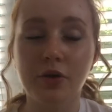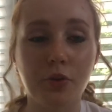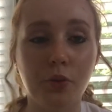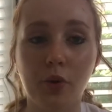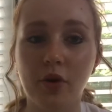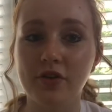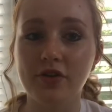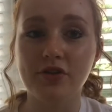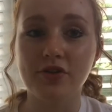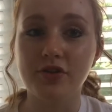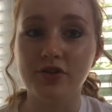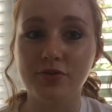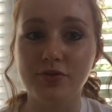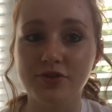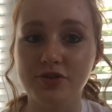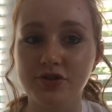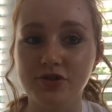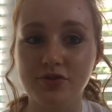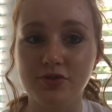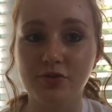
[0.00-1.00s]
want to do
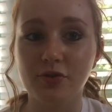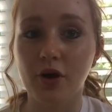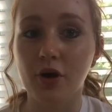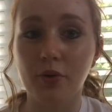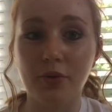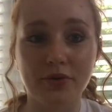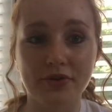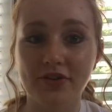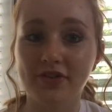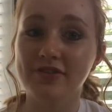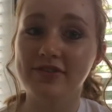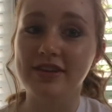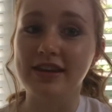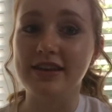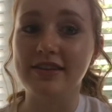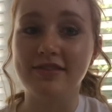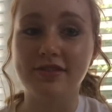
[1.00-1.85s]
what you all want to see.